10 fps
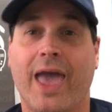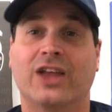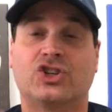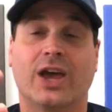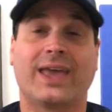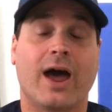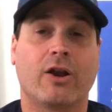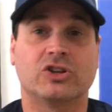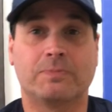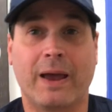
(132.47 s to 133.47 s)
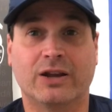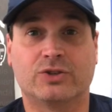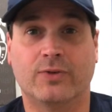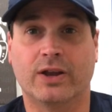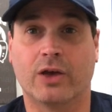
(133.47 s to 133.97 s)
and check out our
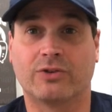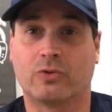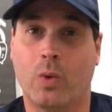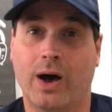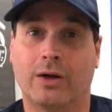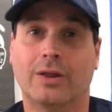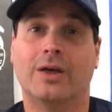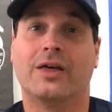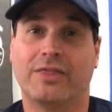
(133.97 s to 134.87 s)
Spanish videos as well.